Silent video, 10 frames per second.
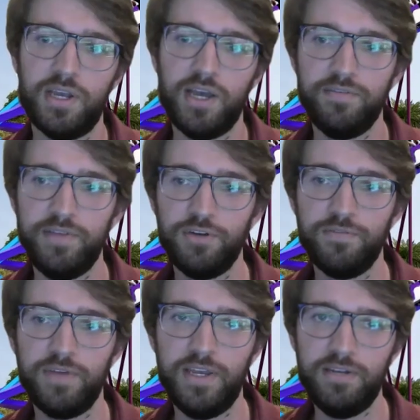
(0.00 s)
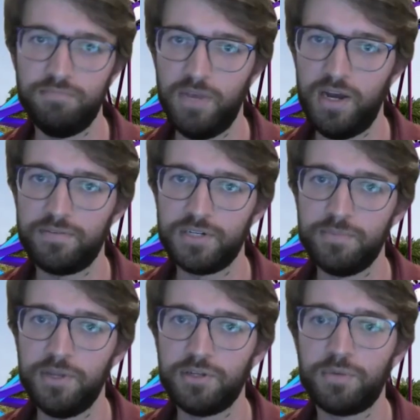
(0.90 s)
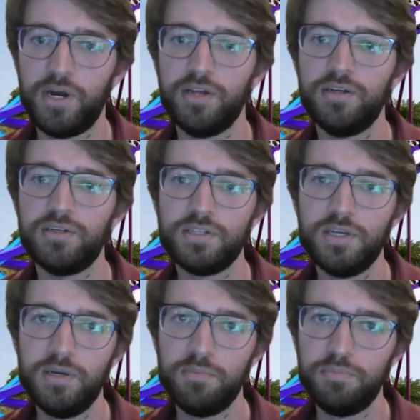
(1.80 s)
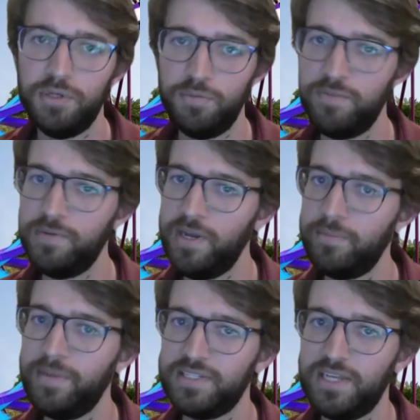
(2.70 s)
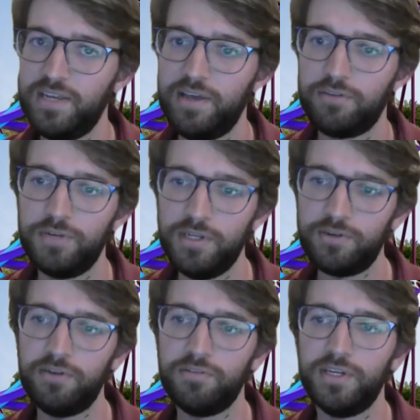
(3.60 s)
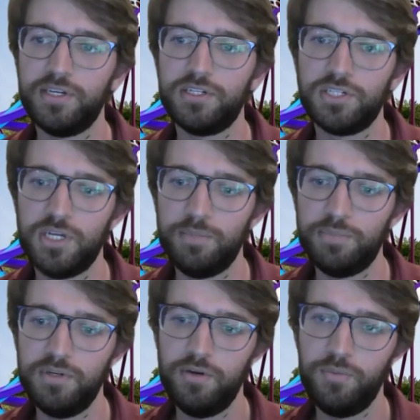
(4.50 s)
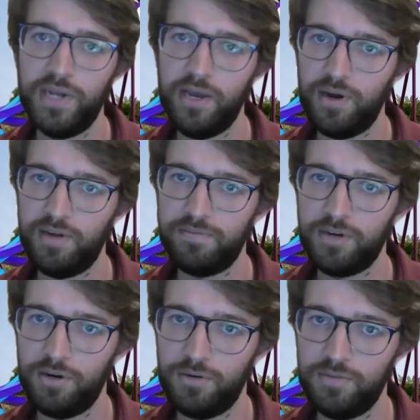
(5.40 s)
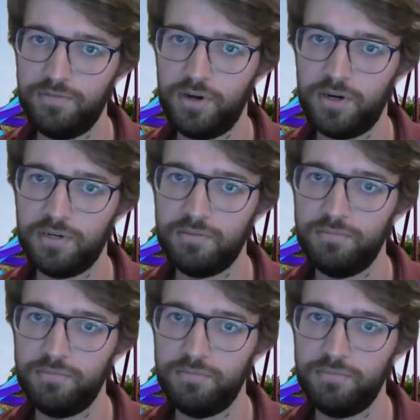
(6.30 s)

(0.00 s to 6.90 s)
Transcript: kind of innovate, offer some other products. But we've been able to maintain that really great relationship. We now offer all of our